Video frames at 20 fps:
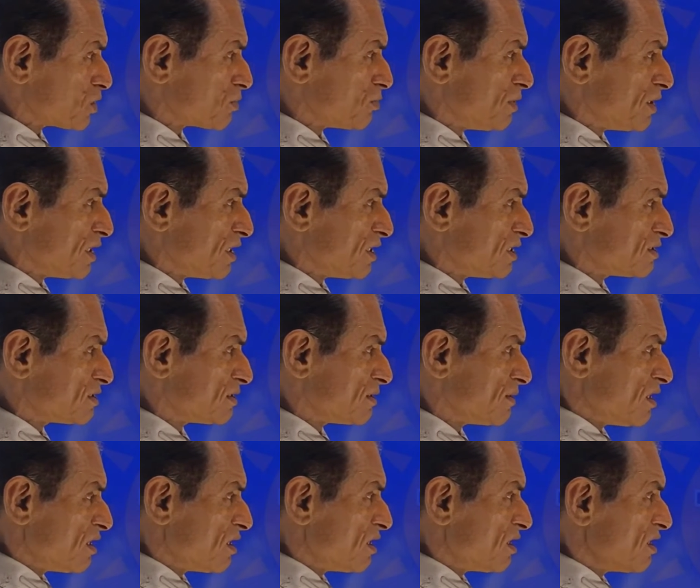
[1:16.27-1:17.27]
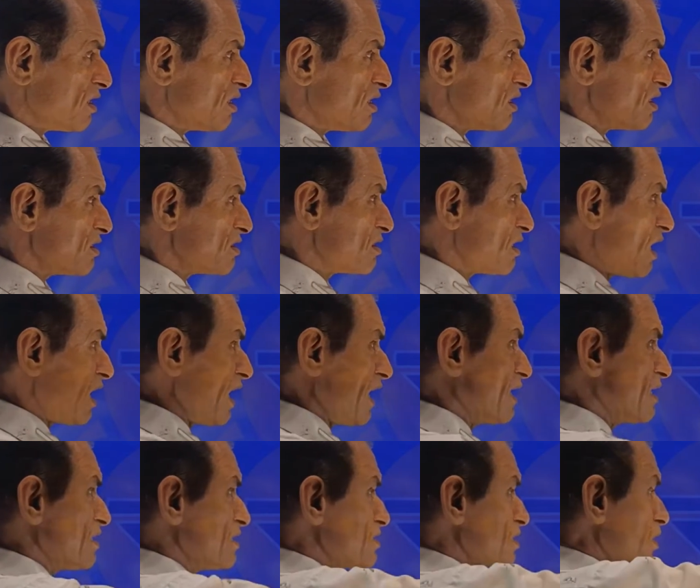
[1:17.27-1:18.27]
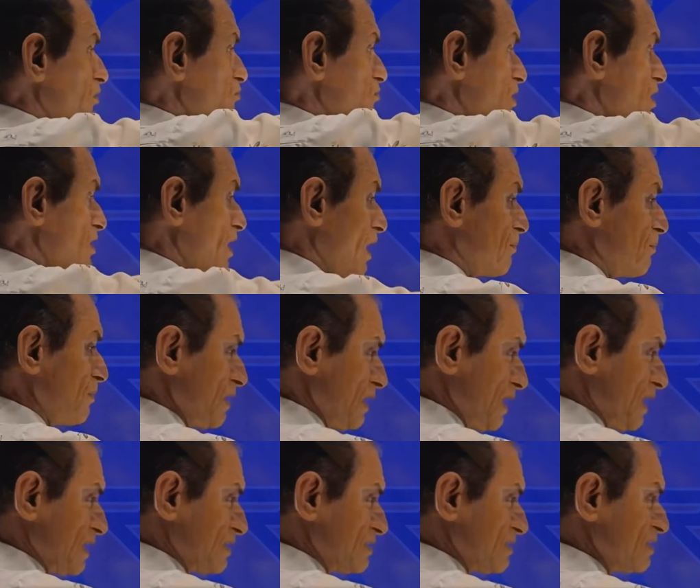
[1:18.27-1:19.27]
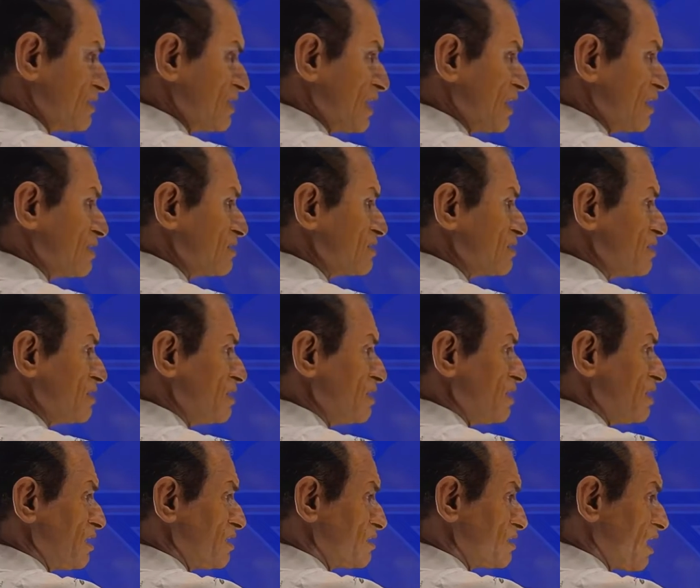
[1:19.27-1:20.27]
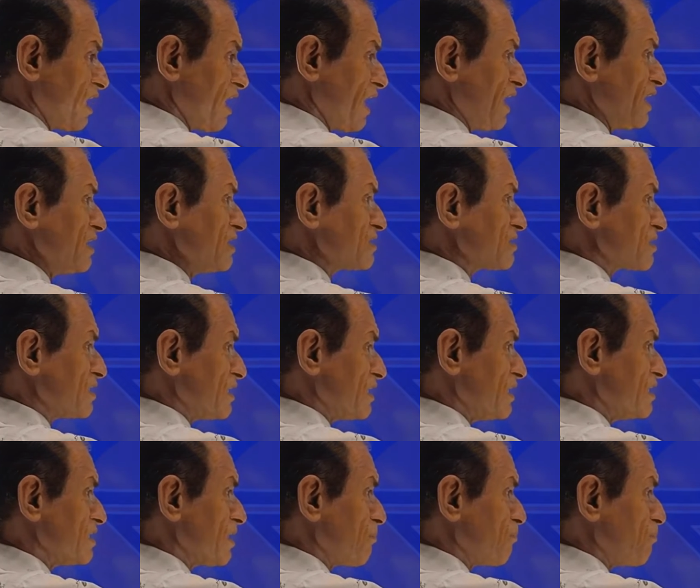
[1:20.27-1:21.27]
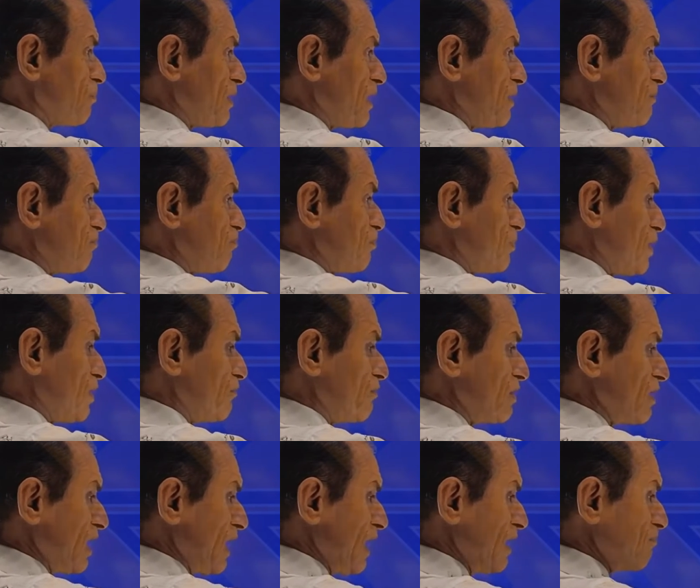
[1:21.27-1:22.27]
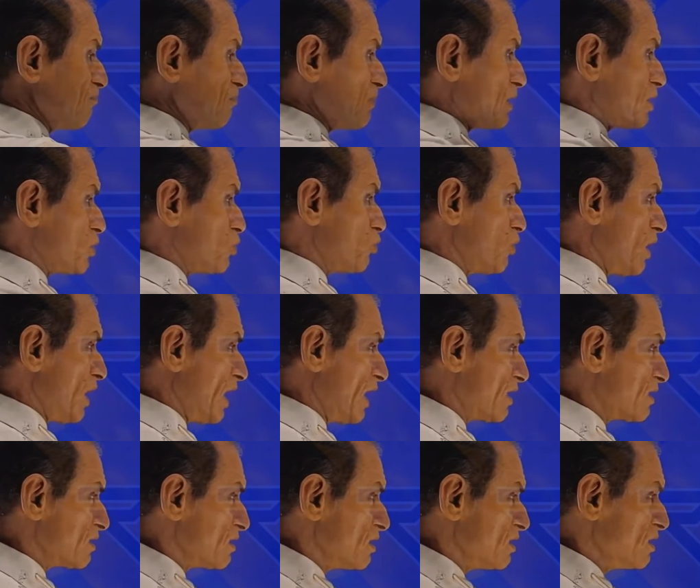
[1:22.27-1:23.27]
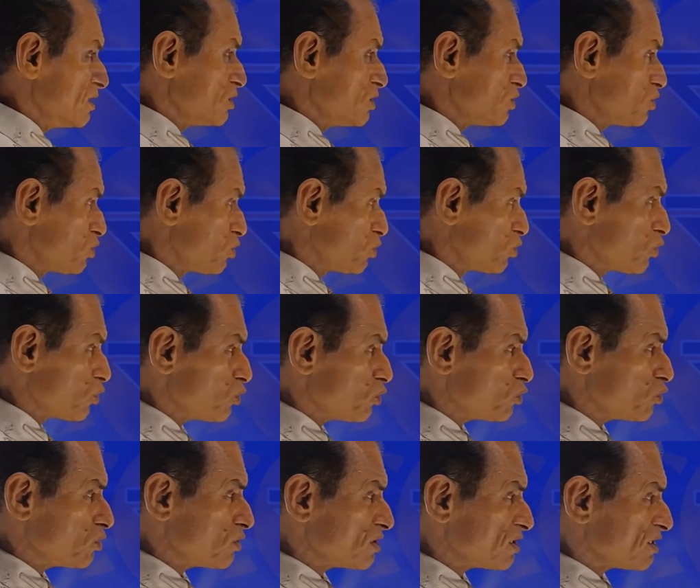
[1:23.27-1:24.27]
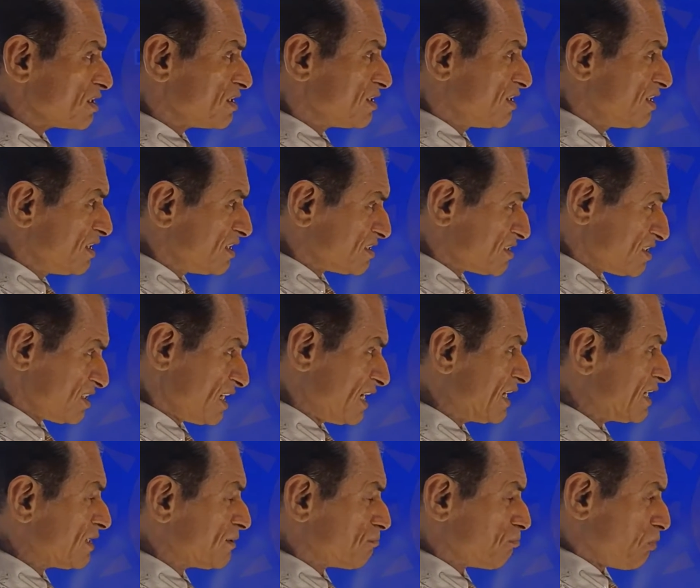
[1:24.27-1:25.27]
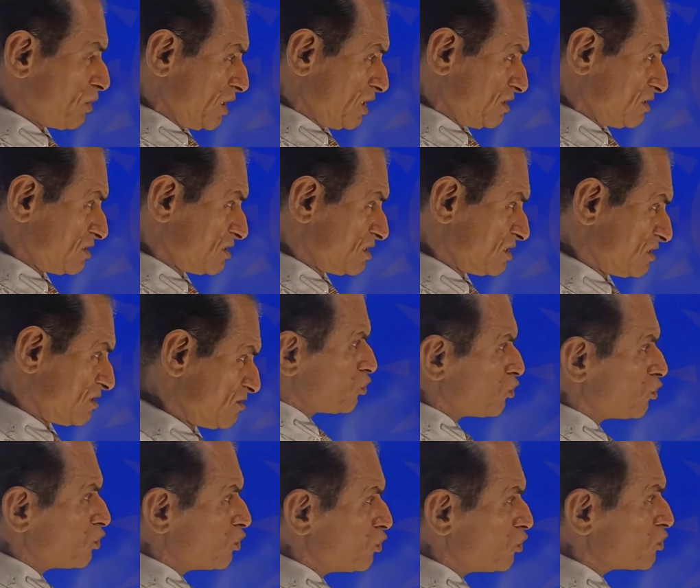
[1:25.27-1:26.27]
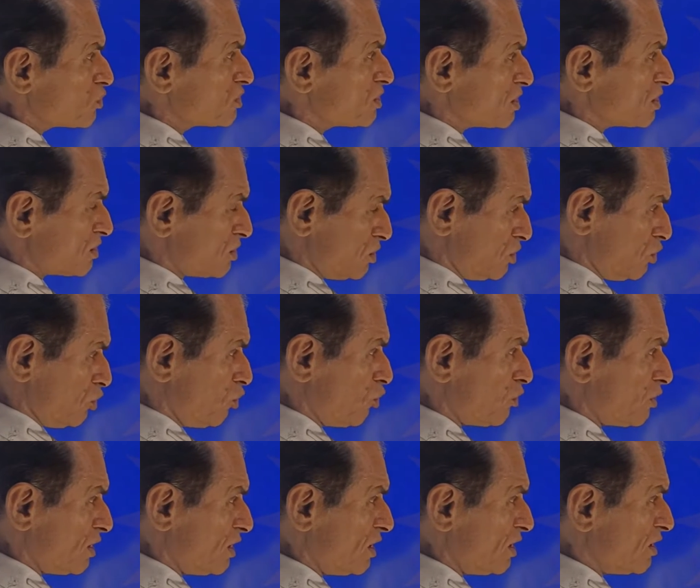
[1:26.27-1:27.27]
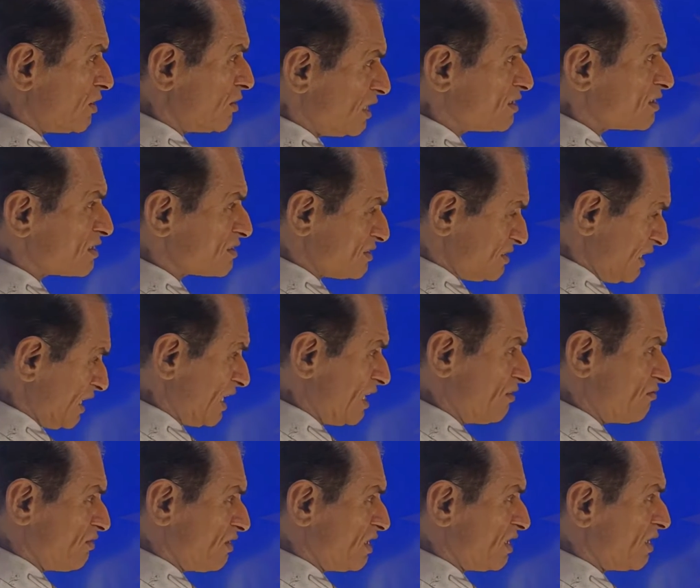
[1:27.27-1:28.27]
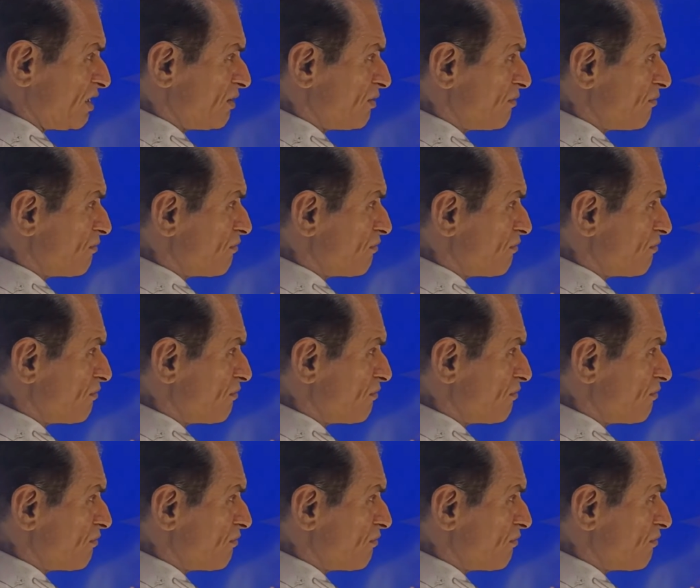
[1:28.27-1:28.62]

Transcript: possibility is the line is of the type AC, that is the line is cutting the plane P1 and P2 at two distinct points. To use this theory in the second way,